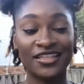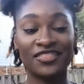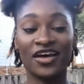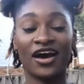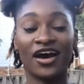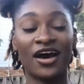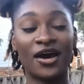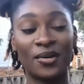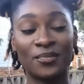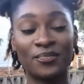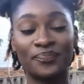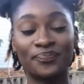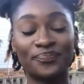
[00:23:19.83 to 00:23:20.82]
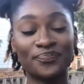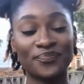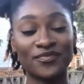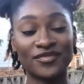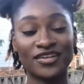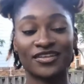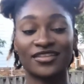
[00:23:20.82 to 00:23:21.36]

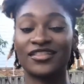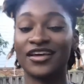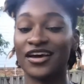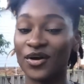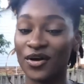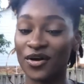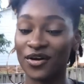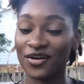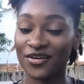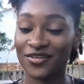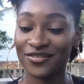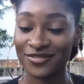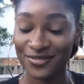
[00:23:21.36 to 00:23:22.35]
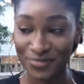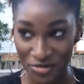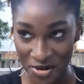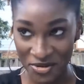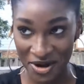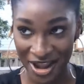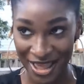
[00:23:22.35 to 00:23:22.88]
the
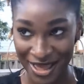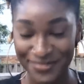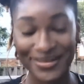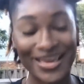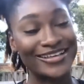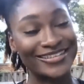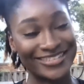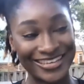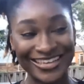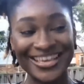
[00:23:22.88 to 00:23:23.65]
program, yes,